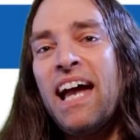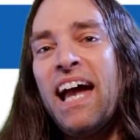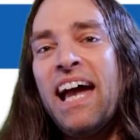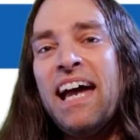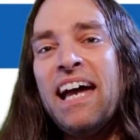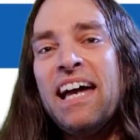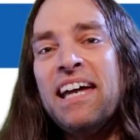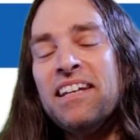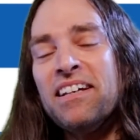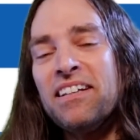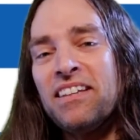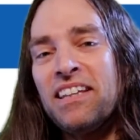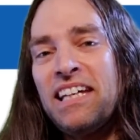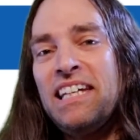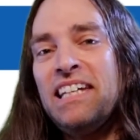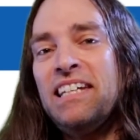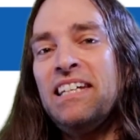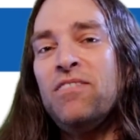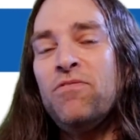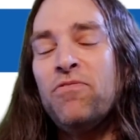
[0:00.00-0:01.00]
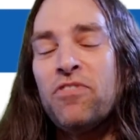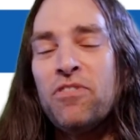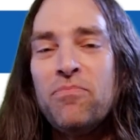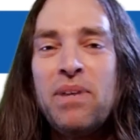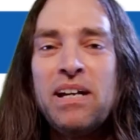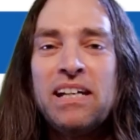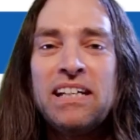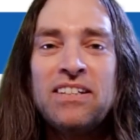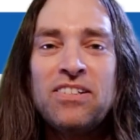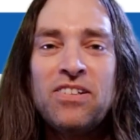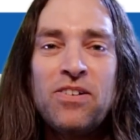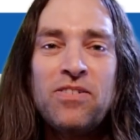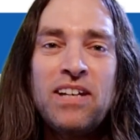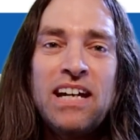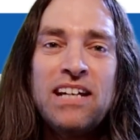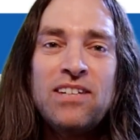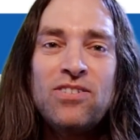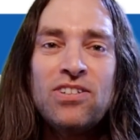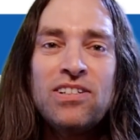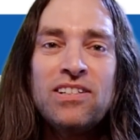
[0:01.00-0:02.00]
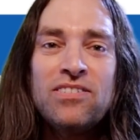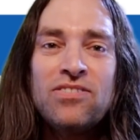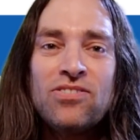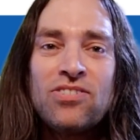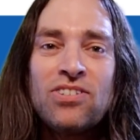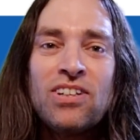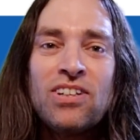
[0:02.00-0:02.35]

and Lee for making donations.